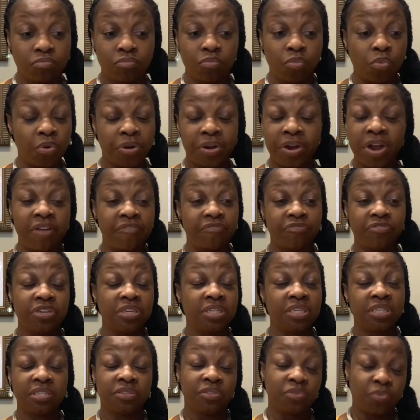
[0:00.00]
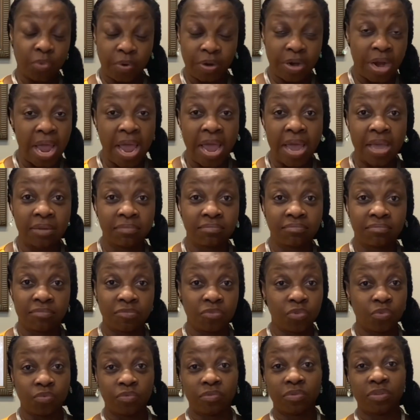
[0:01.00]
wherever it is we're at.
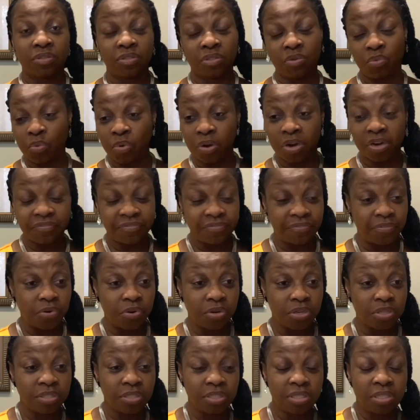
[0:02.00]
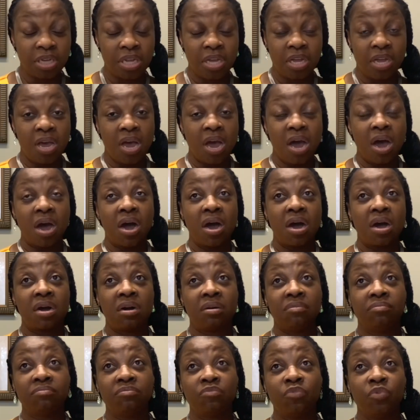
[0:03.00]
The workforce,
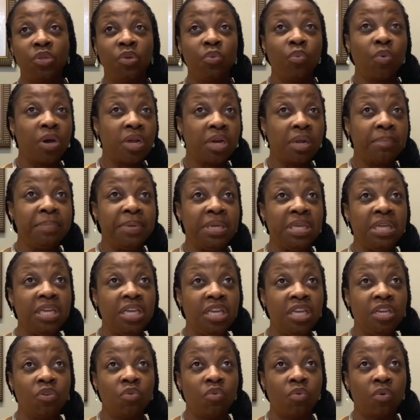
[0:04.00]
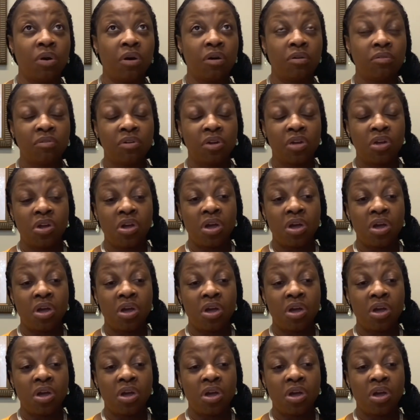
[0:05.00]
we want to be equal.